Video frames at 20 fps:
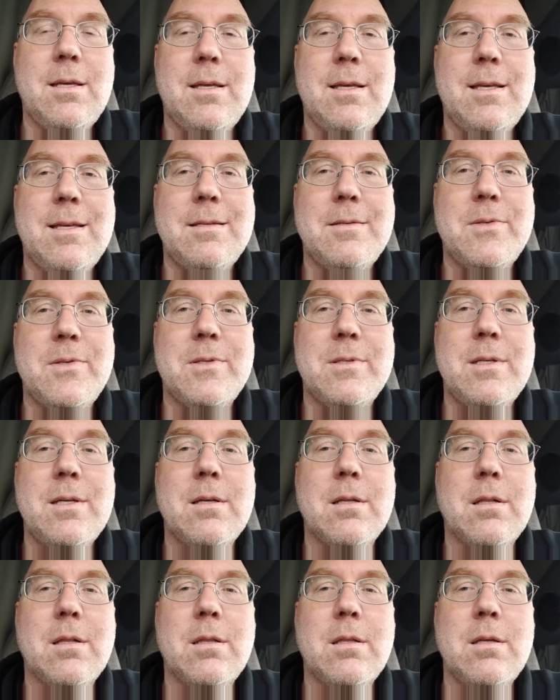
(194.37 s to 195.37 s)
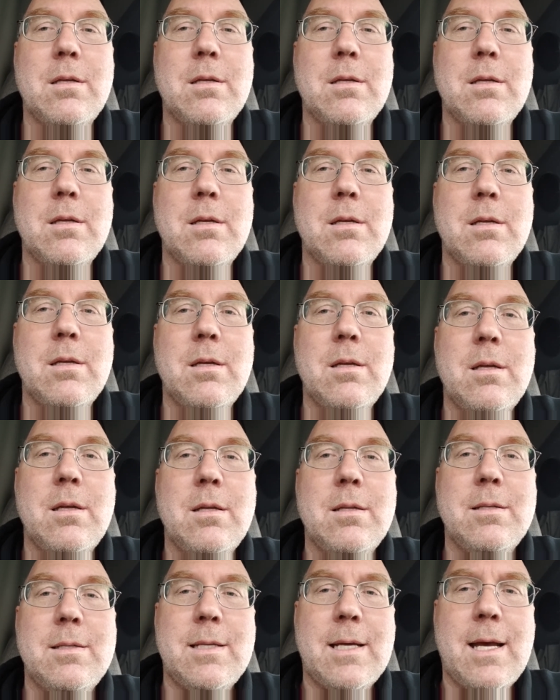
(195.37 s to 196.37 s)
is still
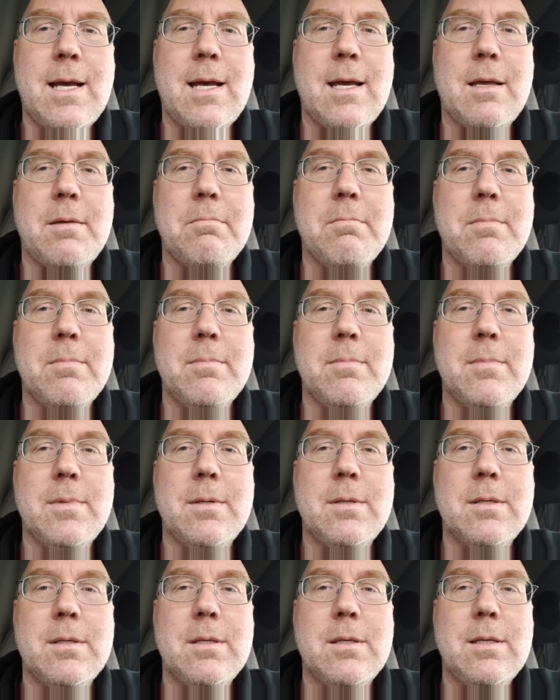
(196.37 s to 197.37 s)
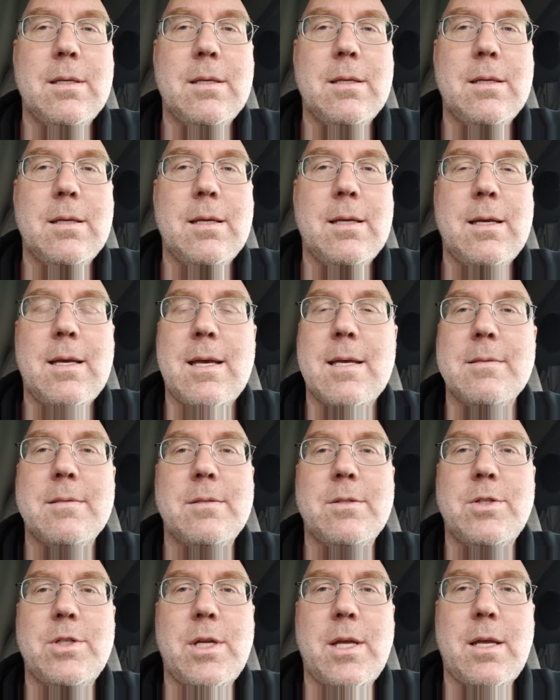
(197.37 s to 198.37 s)
time. It hasn't
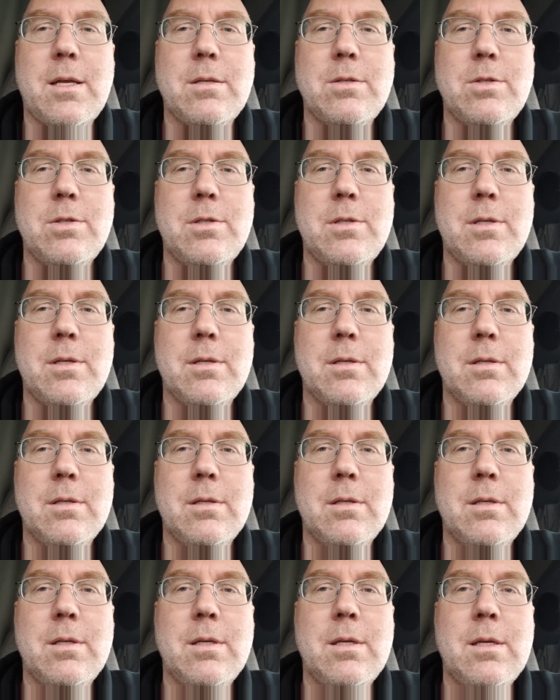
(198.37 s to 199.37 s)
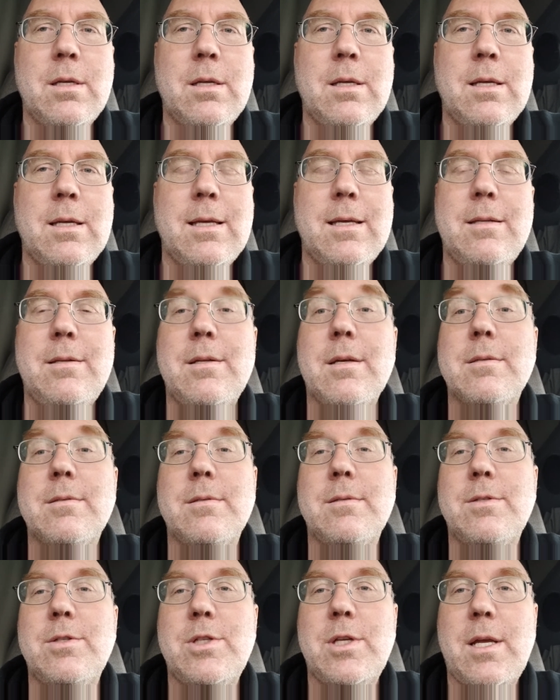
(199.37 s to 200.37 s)
changed. It
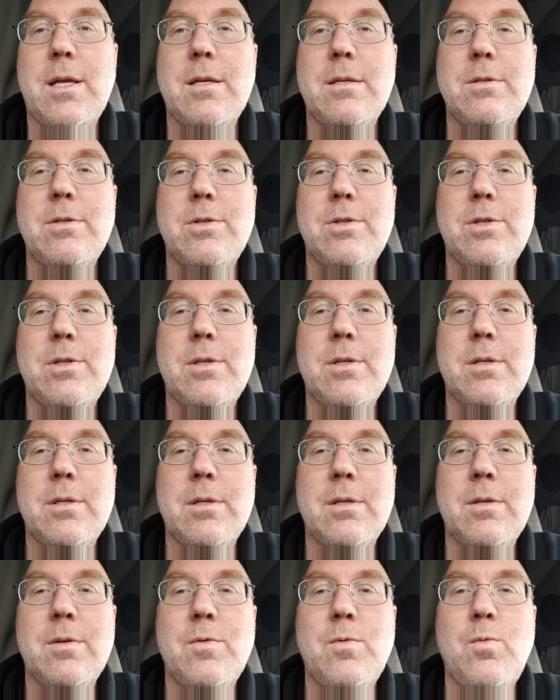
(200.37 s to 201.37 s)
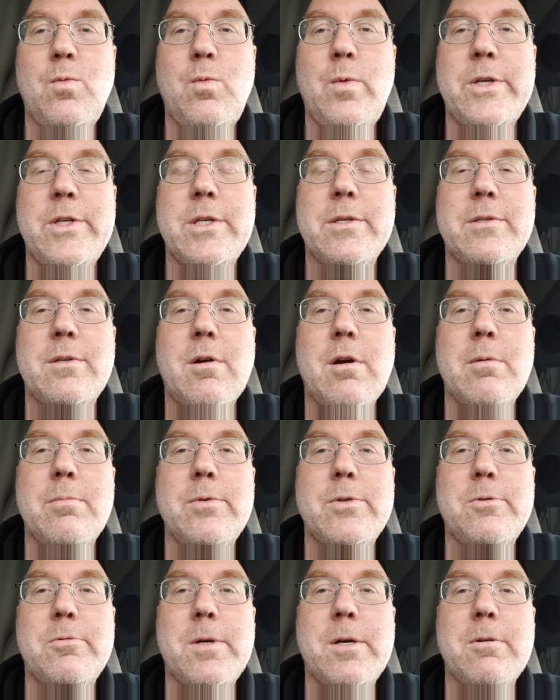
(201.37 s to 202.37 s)
doesn't change. We just
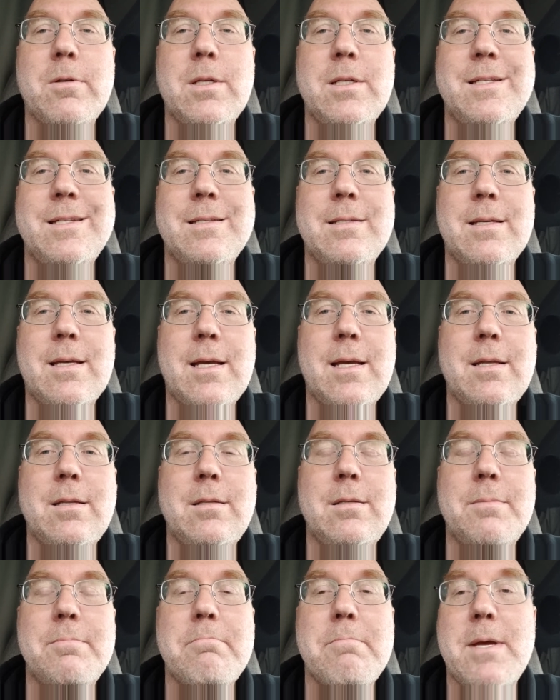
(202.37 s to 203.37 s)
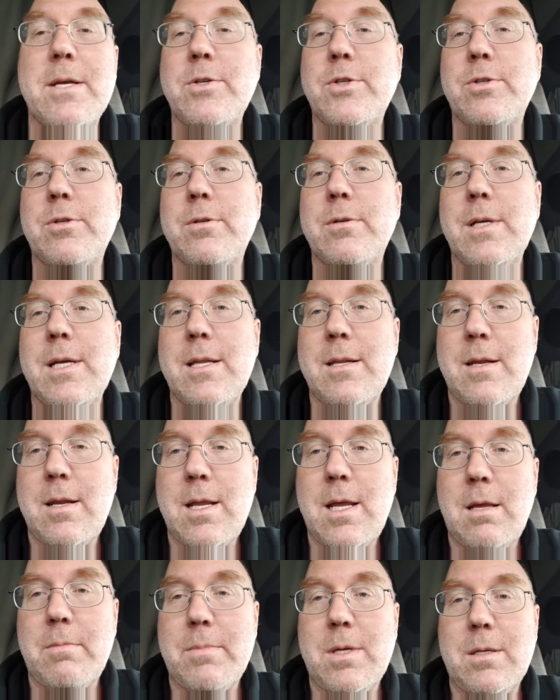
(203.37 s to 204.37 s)
arbitrarily decide to measure and
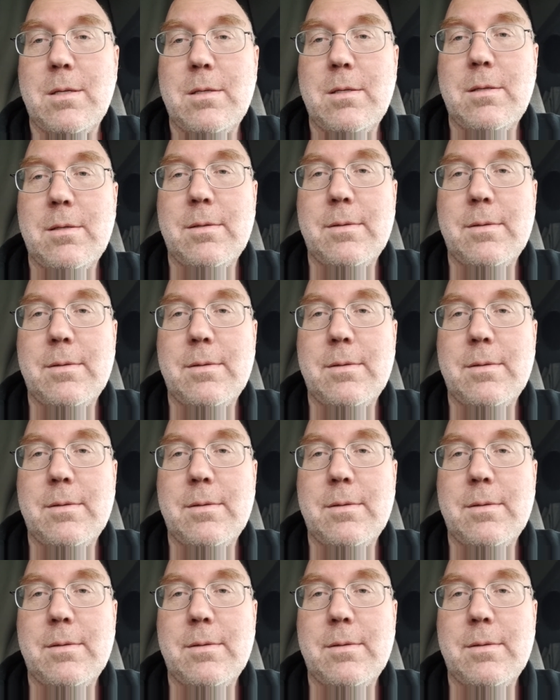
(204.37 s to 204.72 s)
name it.